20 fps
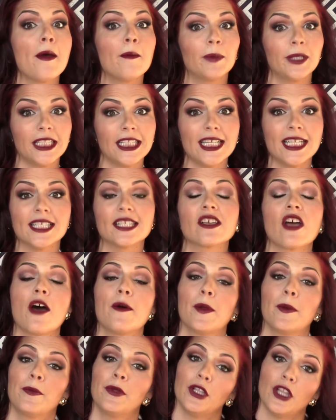please
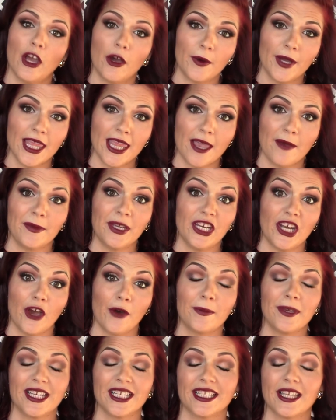comment below and let me
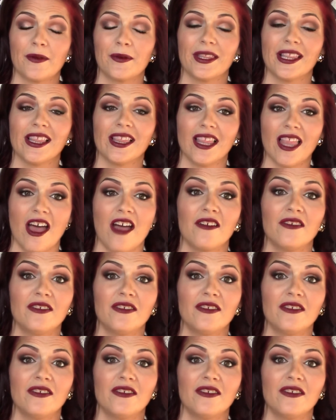know, because I would love